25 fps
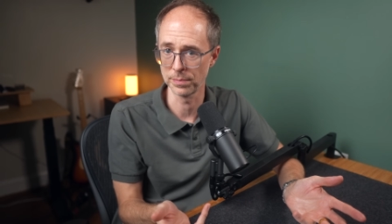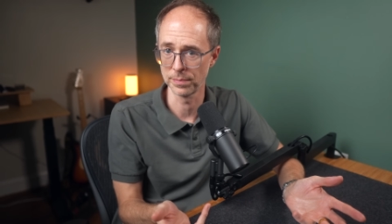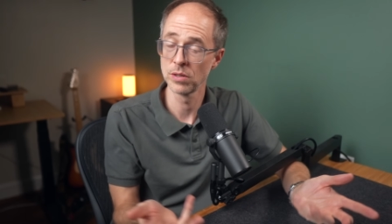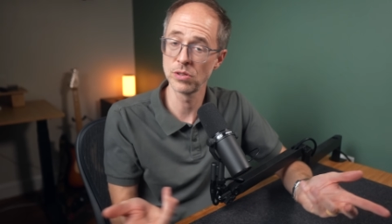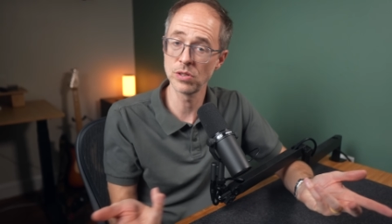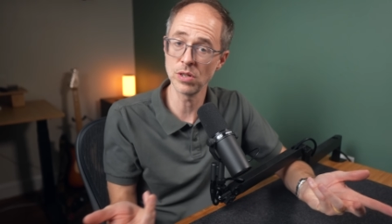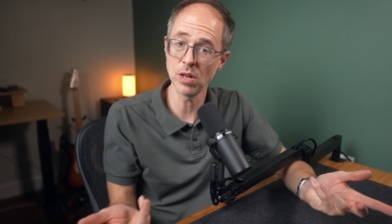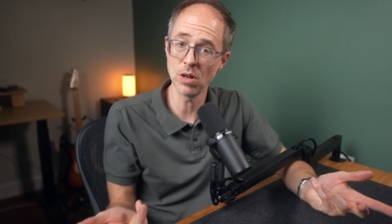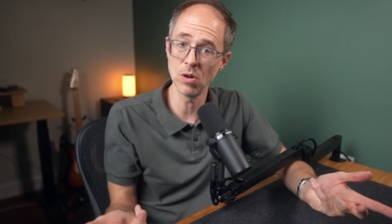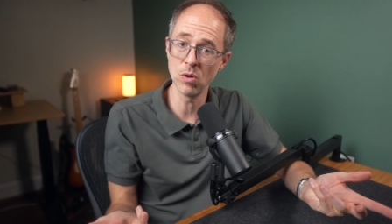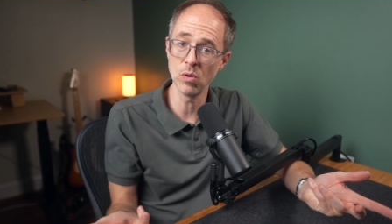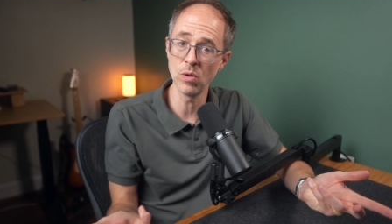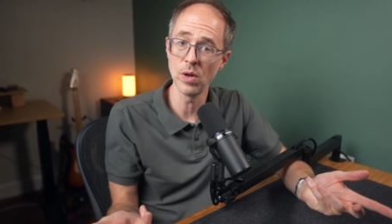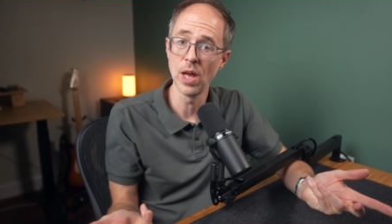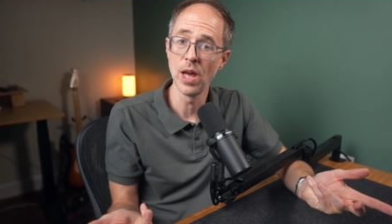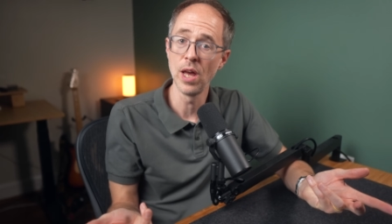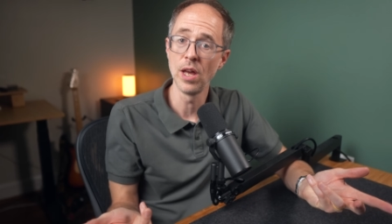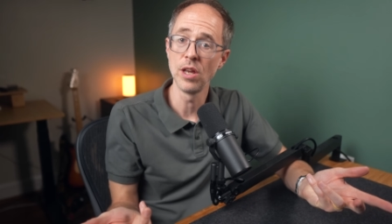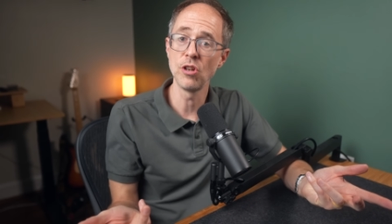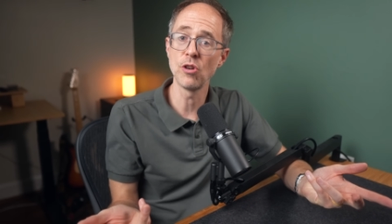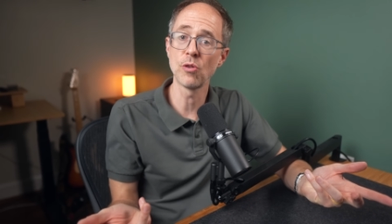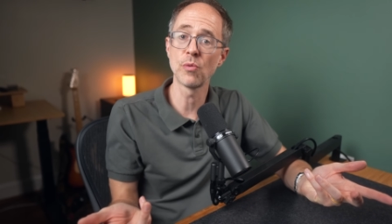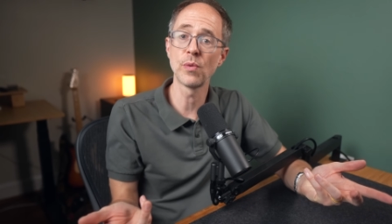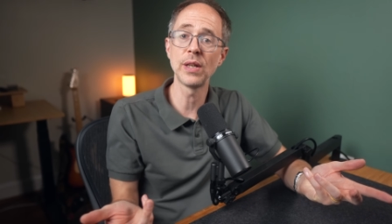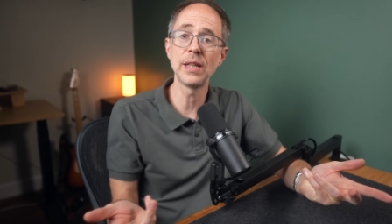So
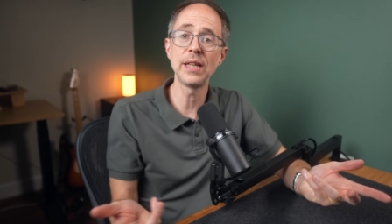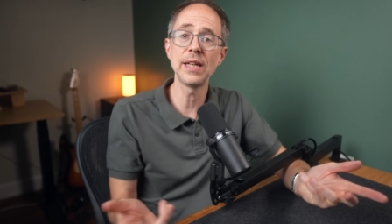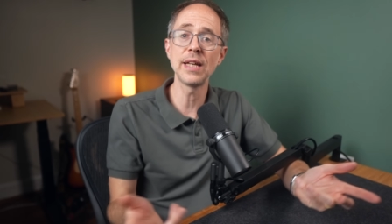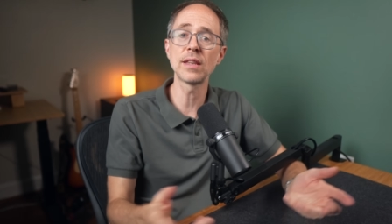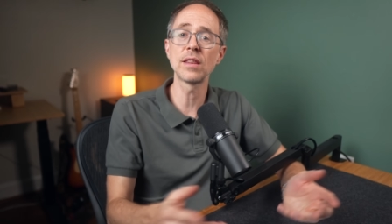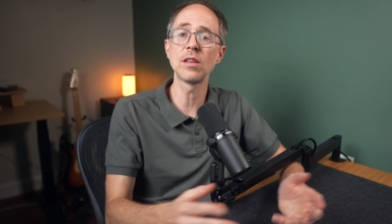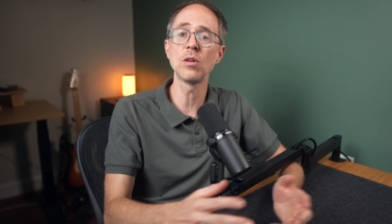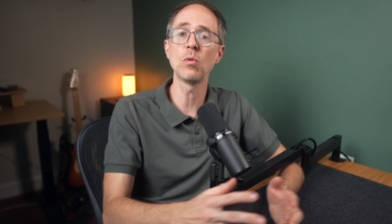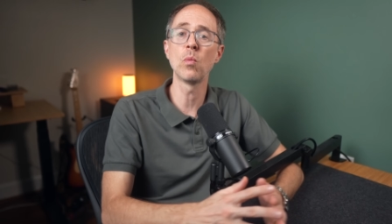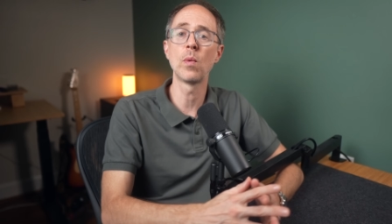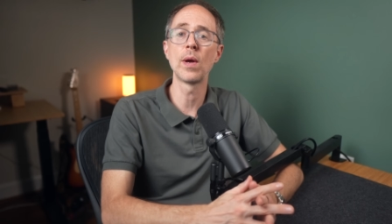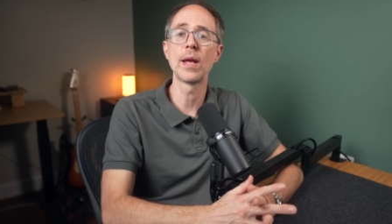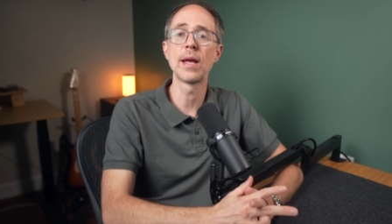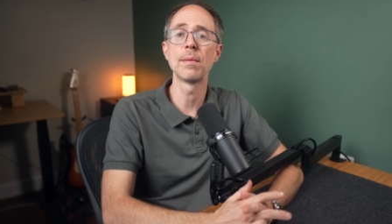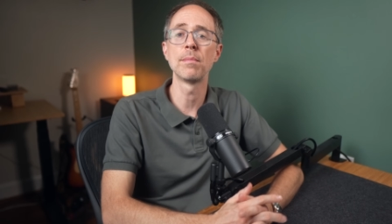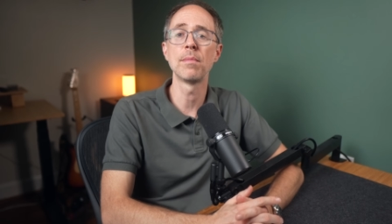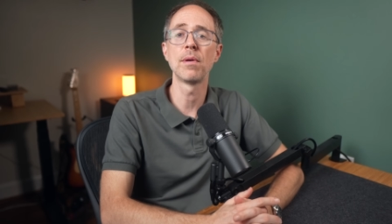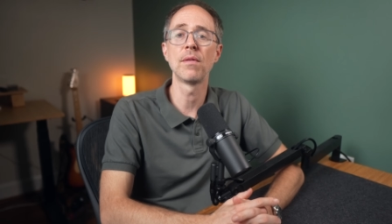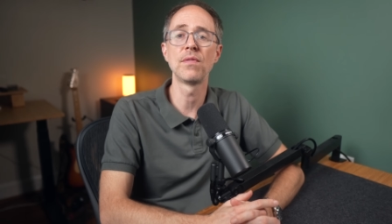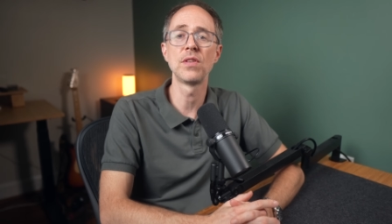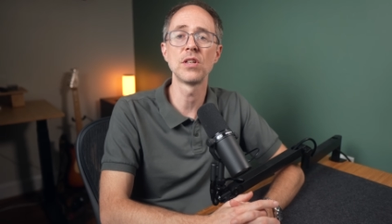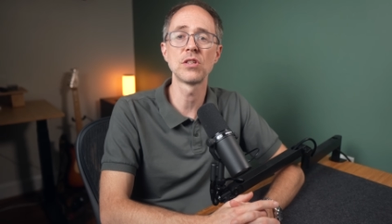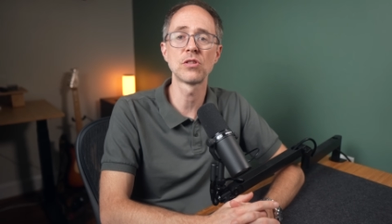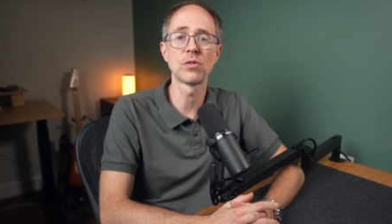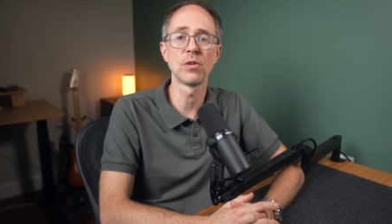you're really at the whim
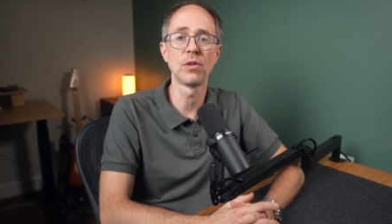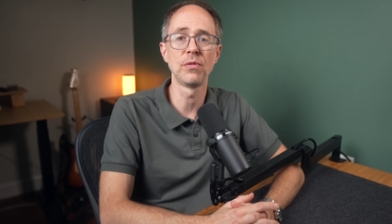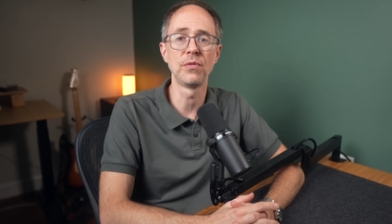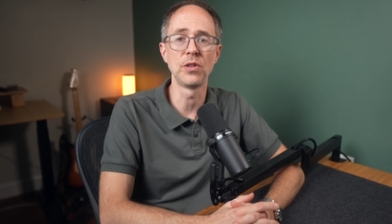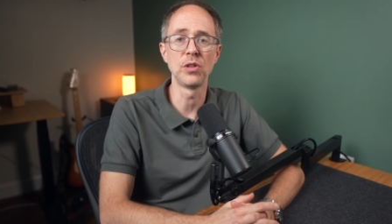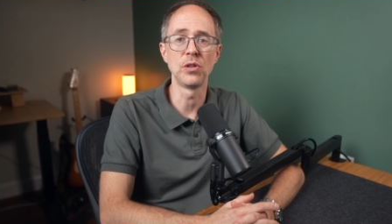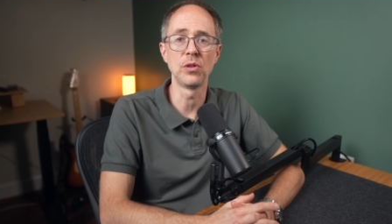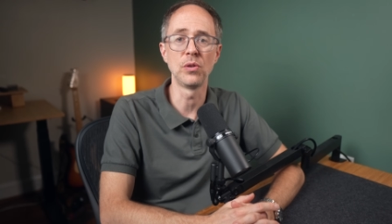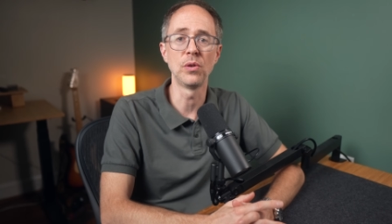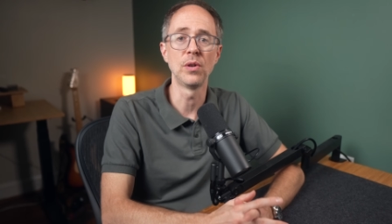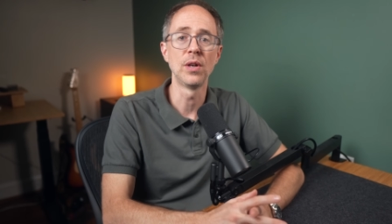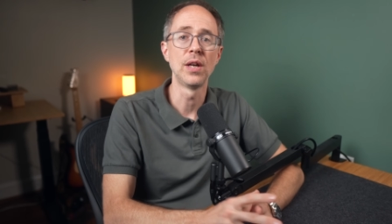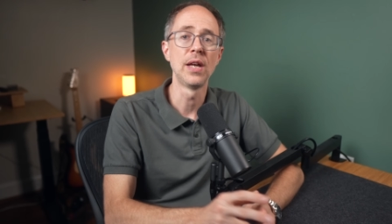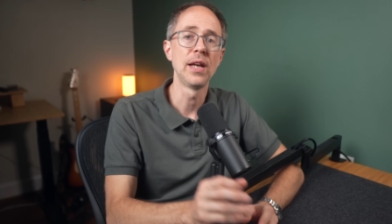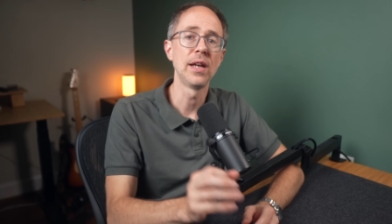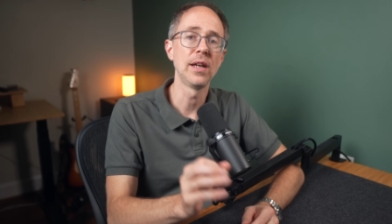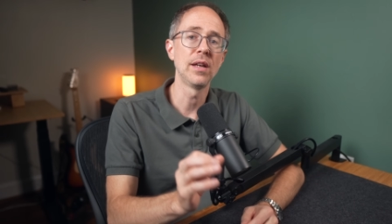of this review